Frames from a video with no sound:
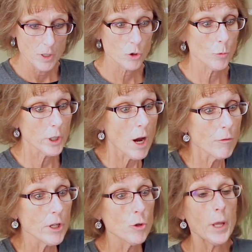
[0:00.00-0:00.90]
So
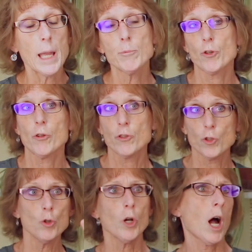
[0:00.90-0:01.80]
recovery in New Hampshire, there's
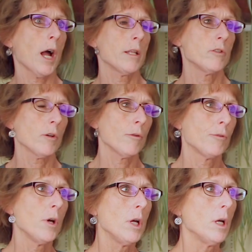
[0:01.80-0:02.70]
two kinds
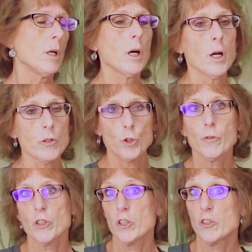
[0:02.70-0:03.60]
of
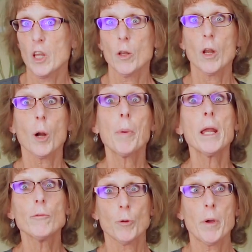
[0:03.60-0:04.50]
services that are
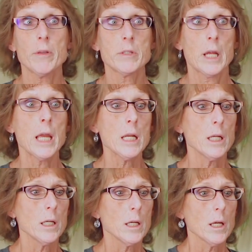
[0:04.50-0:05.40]
paid for by the state.
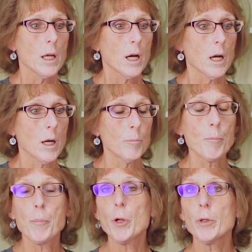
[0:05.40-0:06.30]

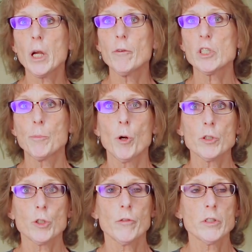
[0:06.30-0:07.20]
Peer recovery
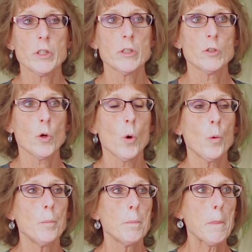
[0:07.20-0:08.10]
support services.
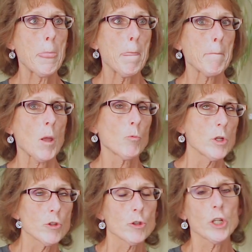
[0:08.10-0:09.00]
So
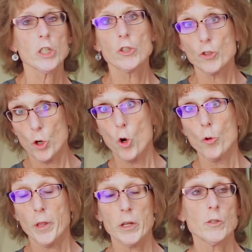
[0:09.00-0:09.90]
research has
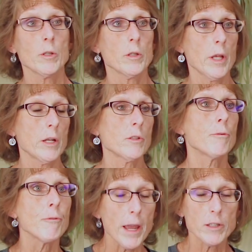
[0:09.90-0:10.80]
shown that it's
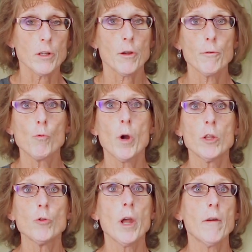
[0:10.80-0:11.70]
effective
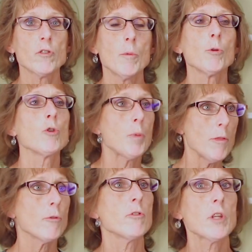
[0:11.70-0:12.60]
when you have someone who's
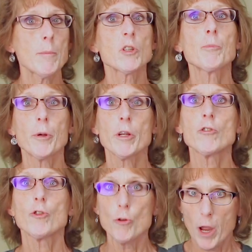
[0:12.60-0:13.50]
been through the same
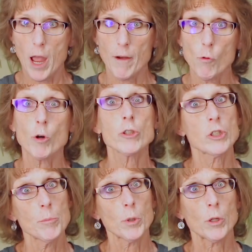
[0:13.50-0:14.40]
experience you have or
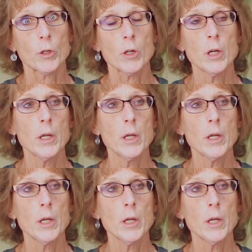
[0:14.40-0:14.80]
similar,